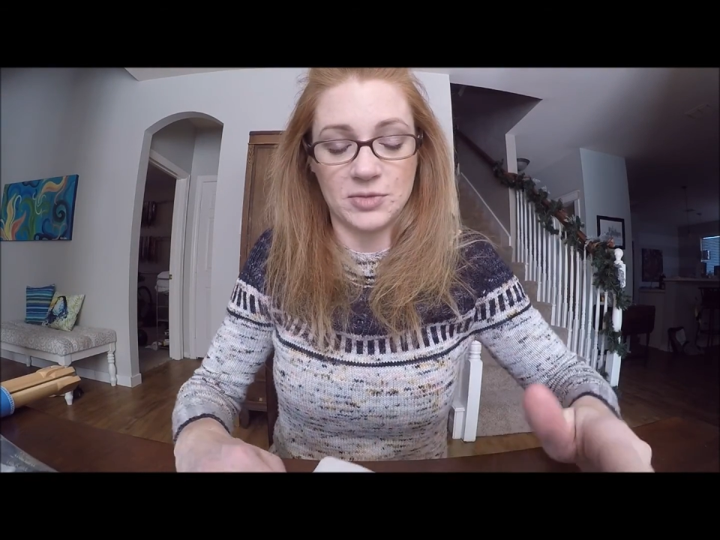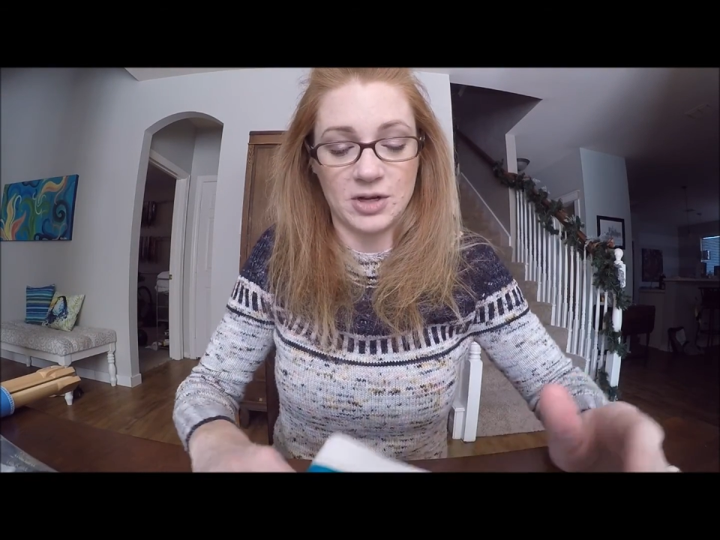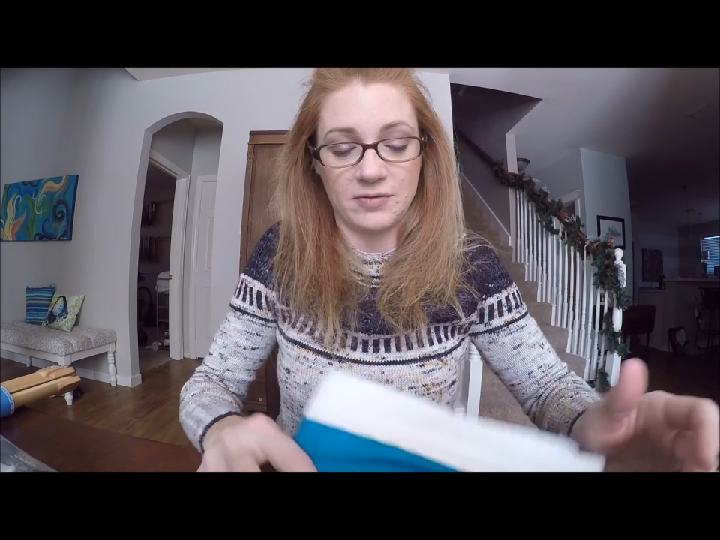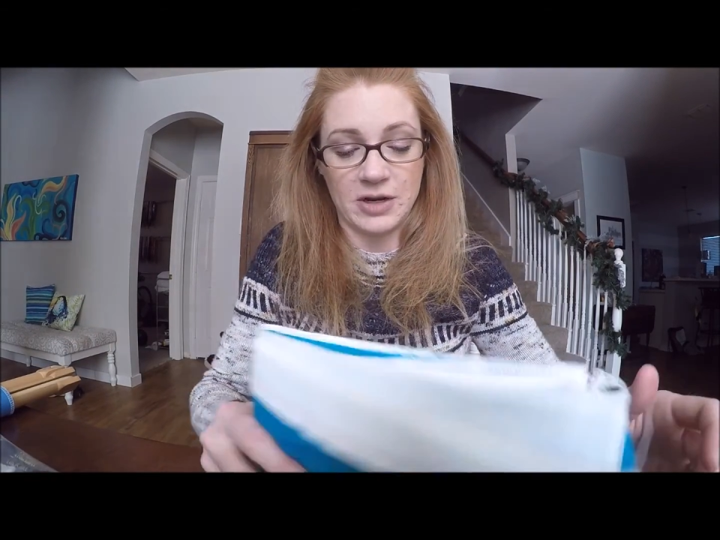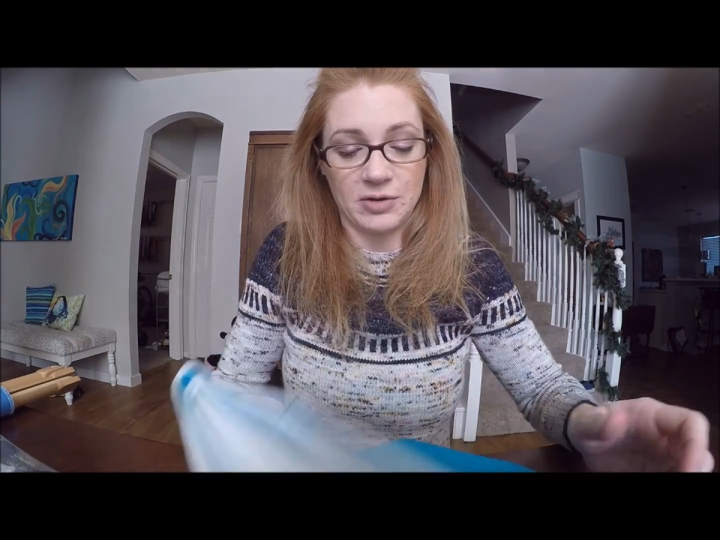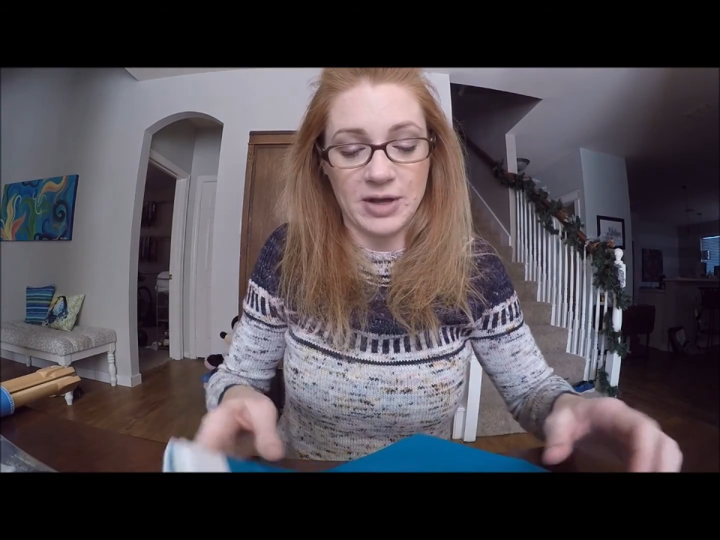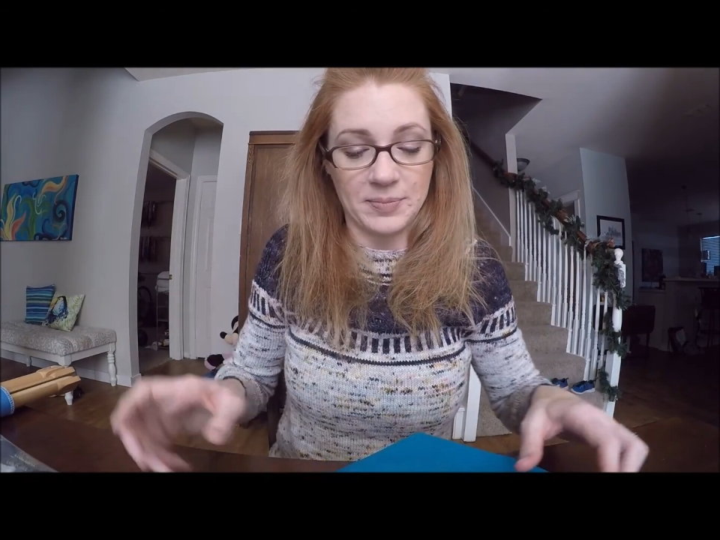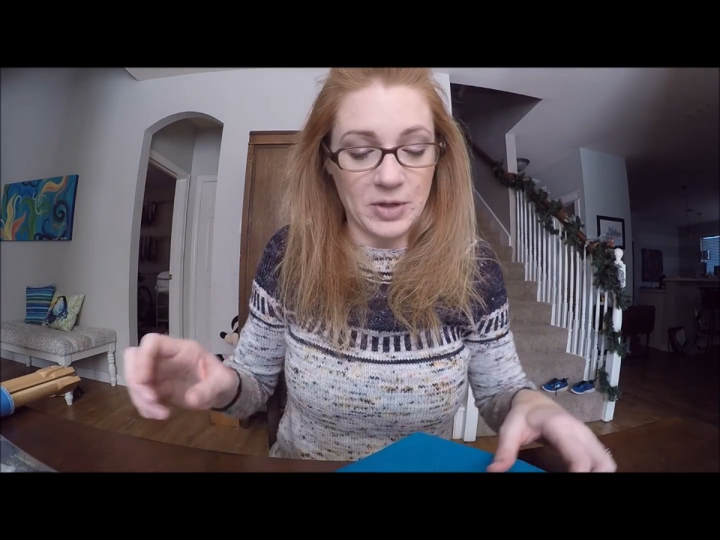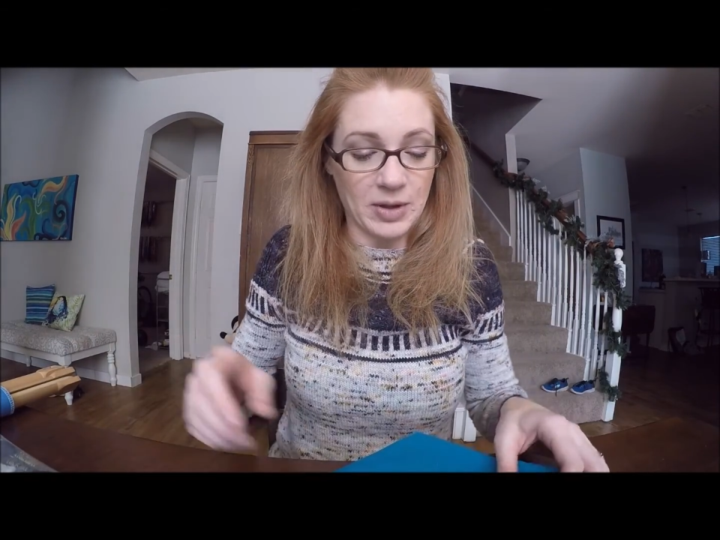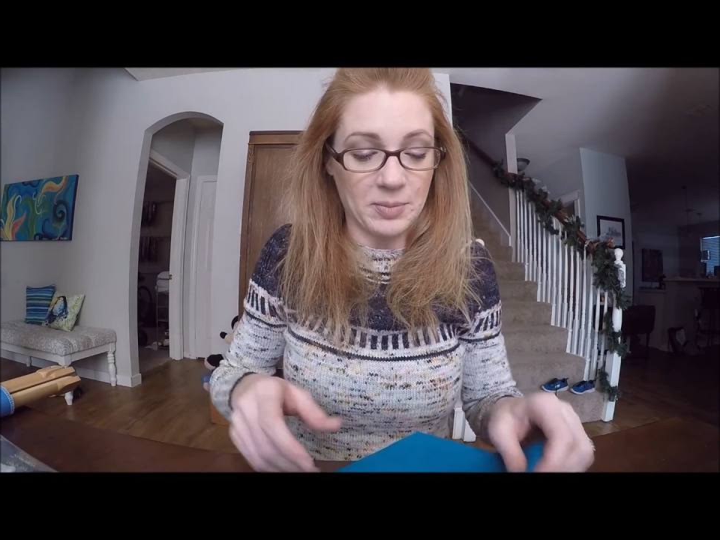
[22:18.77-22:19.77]
on a video yet.
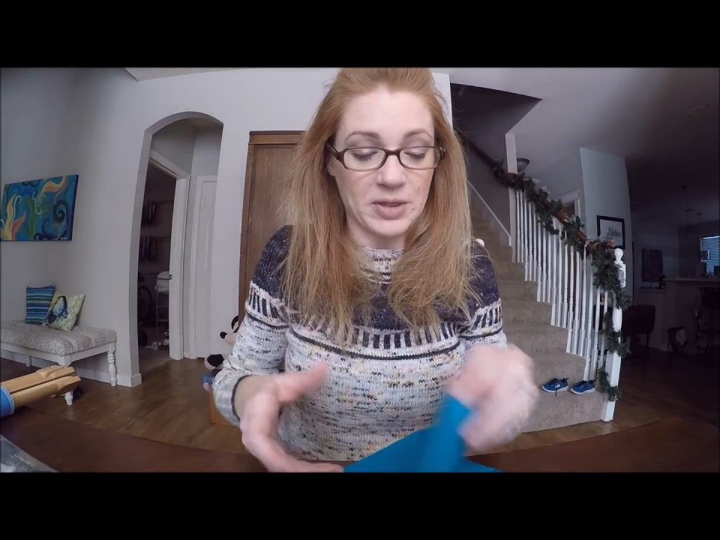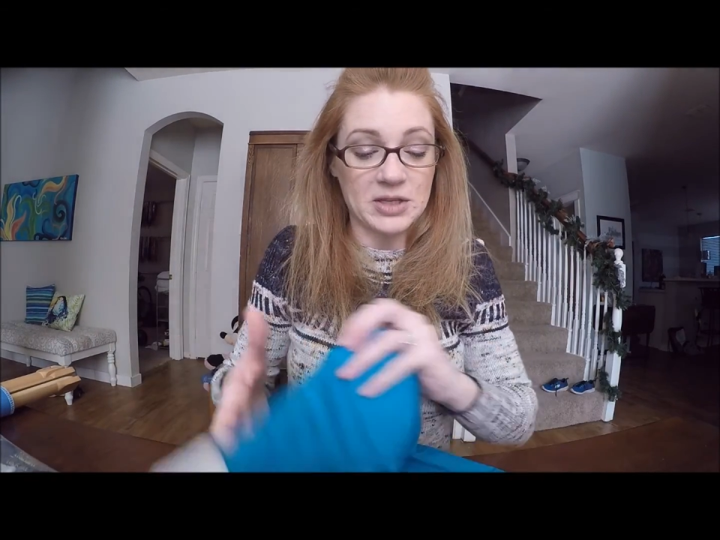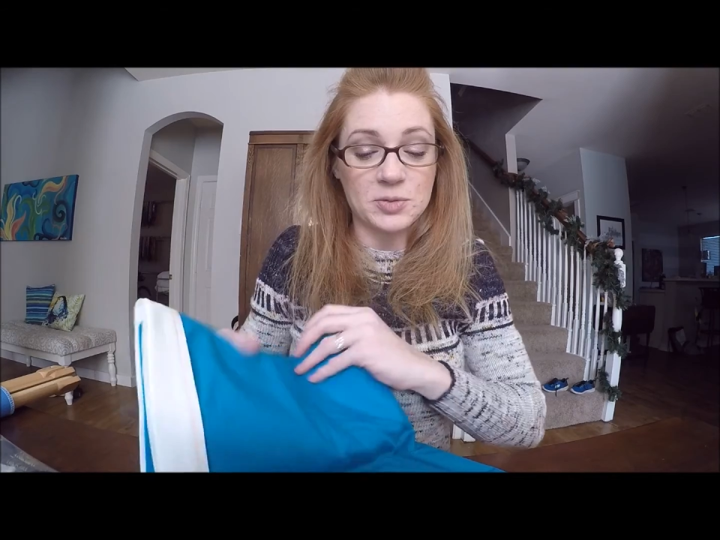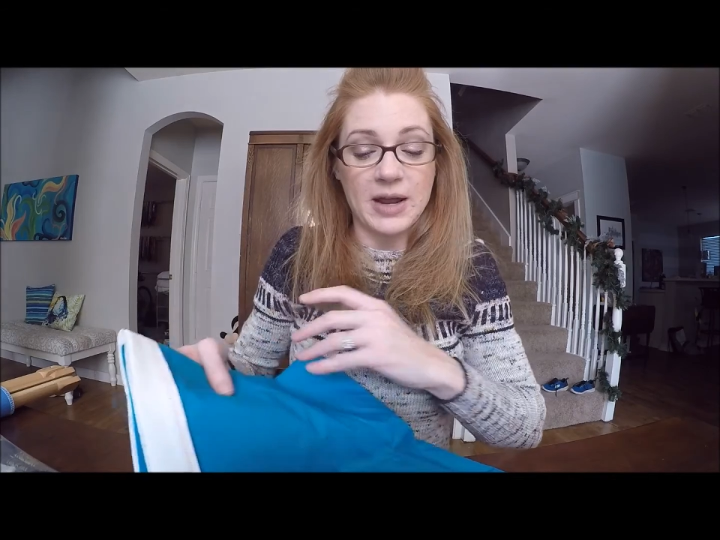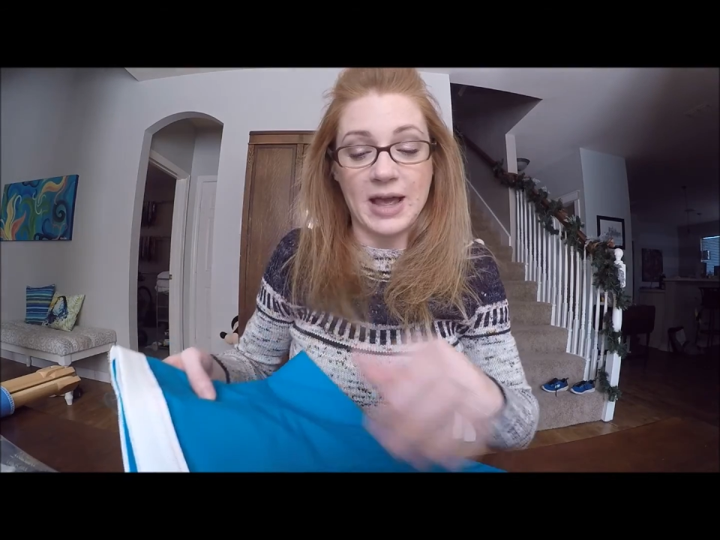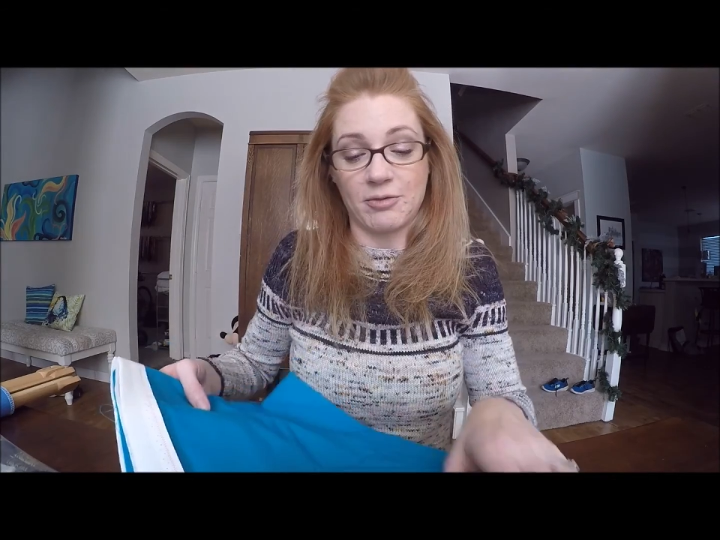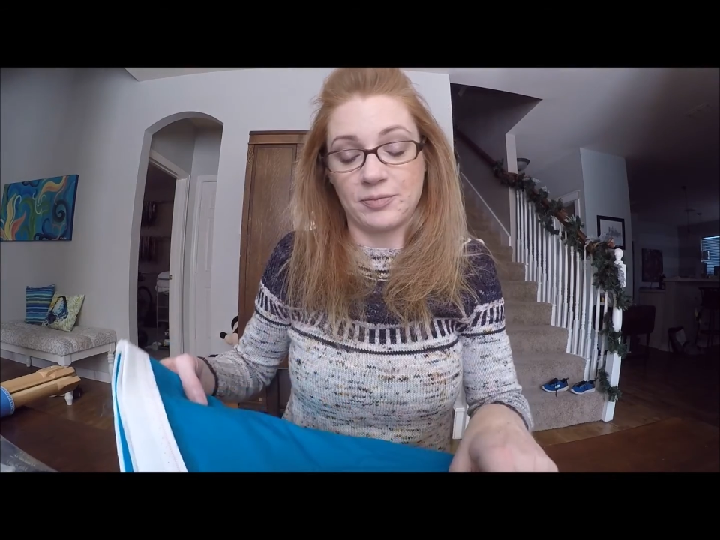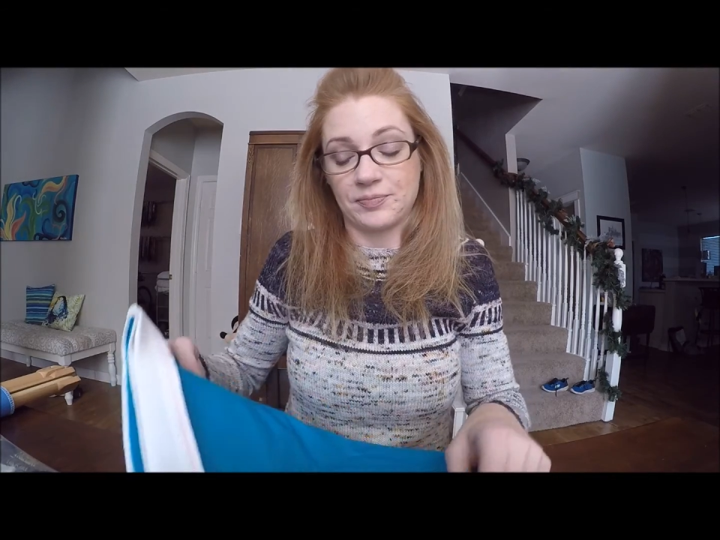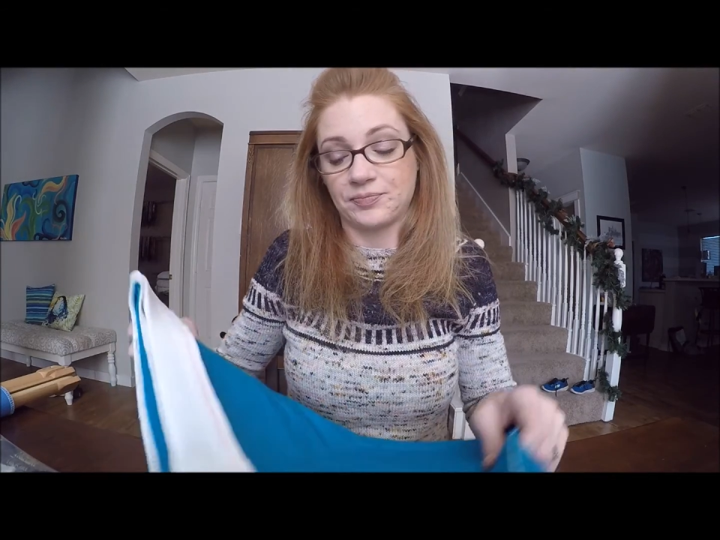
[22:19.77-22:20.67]
Okay, this one I have.